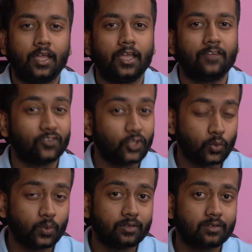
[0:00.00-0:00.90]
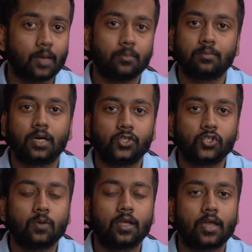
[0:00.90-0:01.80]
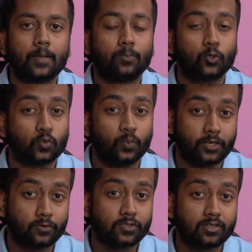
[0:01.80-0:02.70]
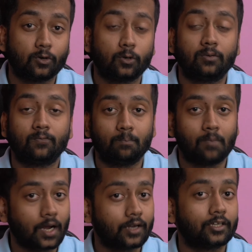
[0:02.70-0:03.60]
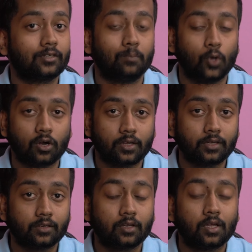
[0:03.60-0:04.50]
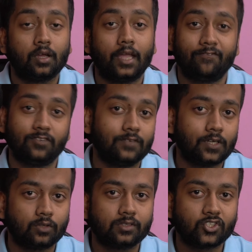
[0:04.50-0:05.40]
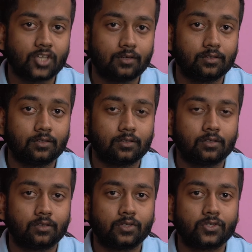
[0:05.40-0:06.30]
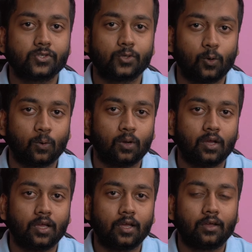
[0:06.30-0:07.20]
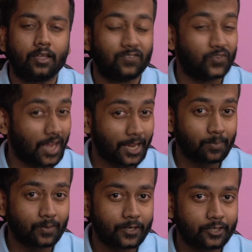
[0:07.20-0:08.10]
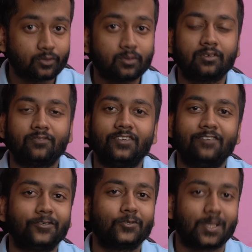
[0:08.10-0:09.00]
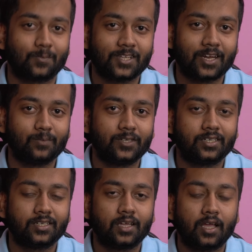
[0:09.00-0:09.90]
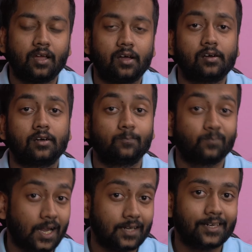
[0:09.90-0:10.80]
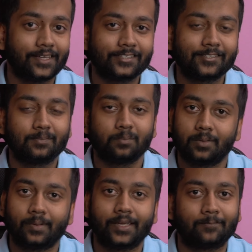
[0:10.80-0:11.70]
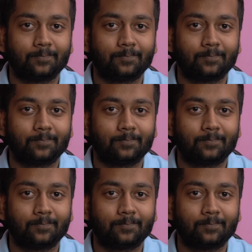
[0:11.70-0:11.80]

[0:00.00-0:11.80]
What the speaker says: If you're new here, I'm Himanshu, and I post videos around marketing and blogging every week on this channel. So if you like my video, feel free to subscribe it. Until next time, bye bye.